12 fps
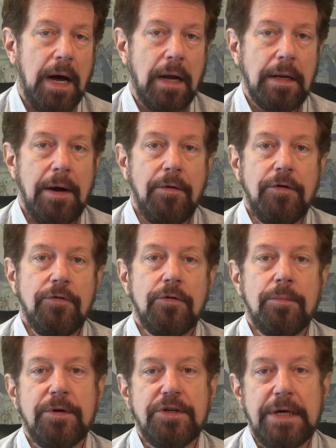allow our user
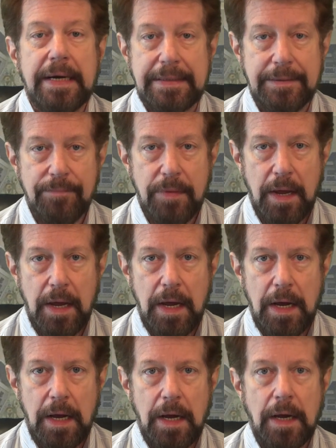to project
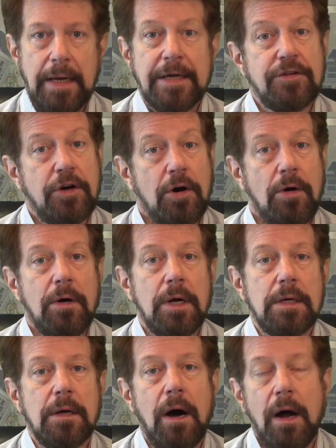his current